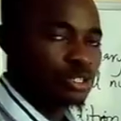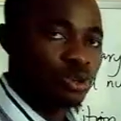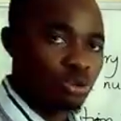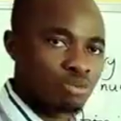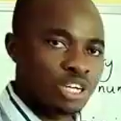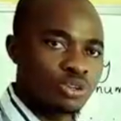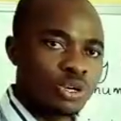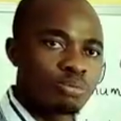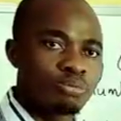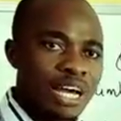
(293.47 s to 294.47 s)
You know, when you
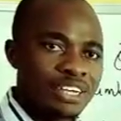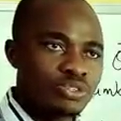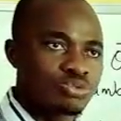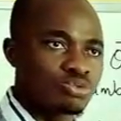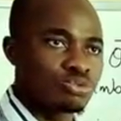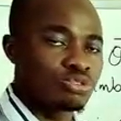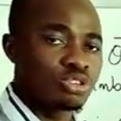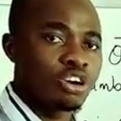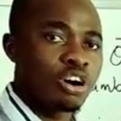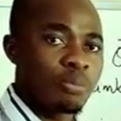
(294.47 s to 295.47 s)
combine 2
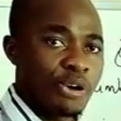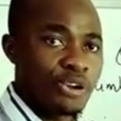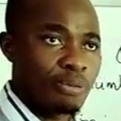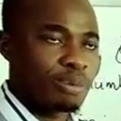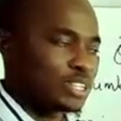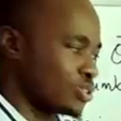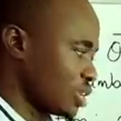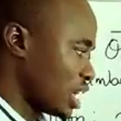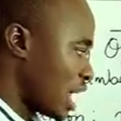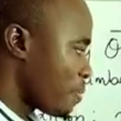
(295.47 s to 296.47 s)
or more numbers
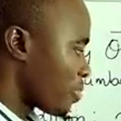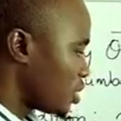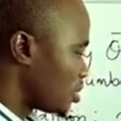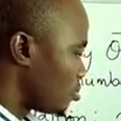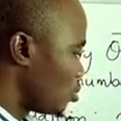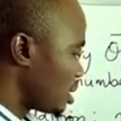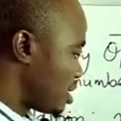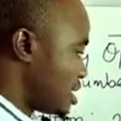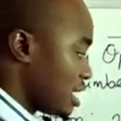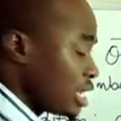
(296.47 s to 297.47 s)
together with
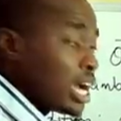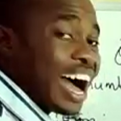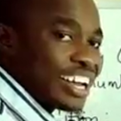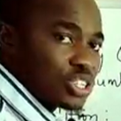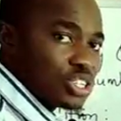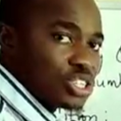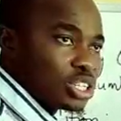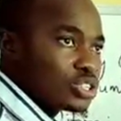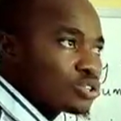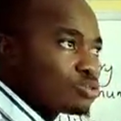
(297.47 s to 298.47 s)
the
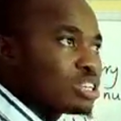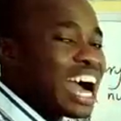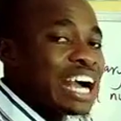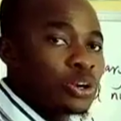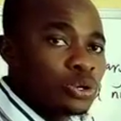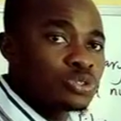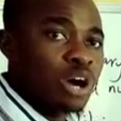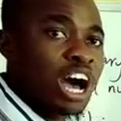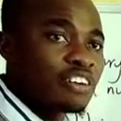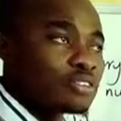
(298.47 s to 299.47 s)
addition, so we are going to
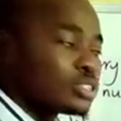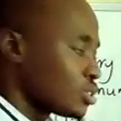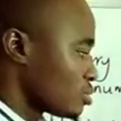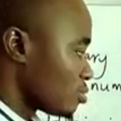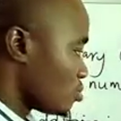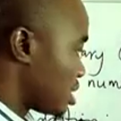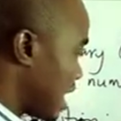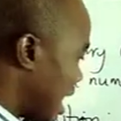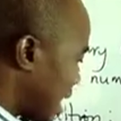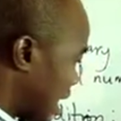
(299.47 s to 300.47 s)
have with
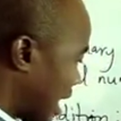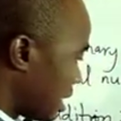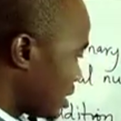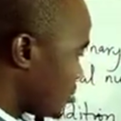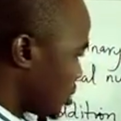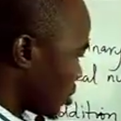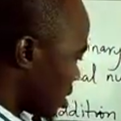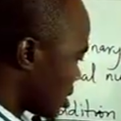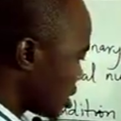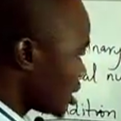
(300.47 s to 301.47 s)
their arrangement, you
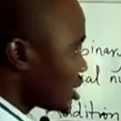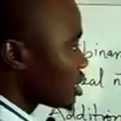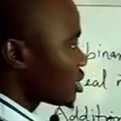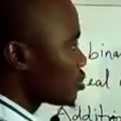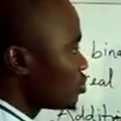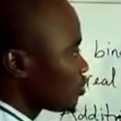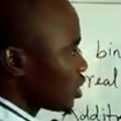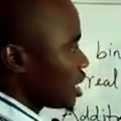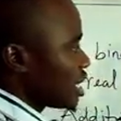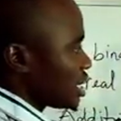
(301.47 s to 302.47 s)
can see, don't
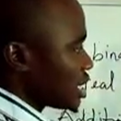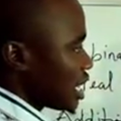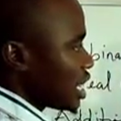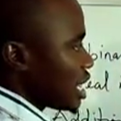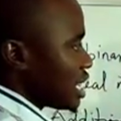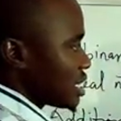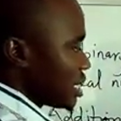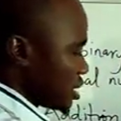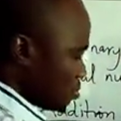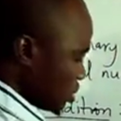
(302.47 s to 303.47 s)
forget that A as
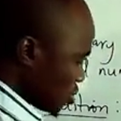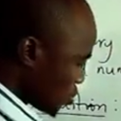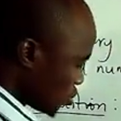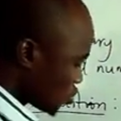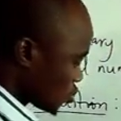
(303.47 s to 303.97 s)
there is B, so